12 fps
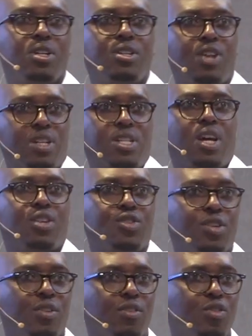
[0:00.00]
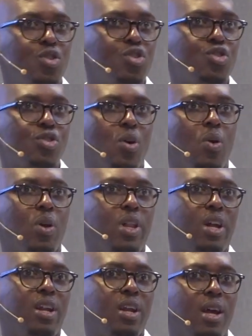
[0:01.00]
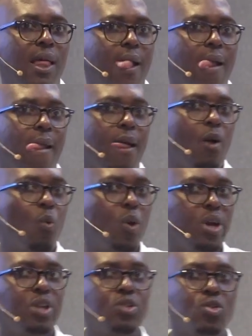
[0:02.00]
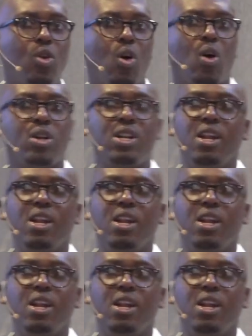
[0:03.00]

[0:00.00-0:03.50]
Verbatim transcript: transactions to ensure that we do not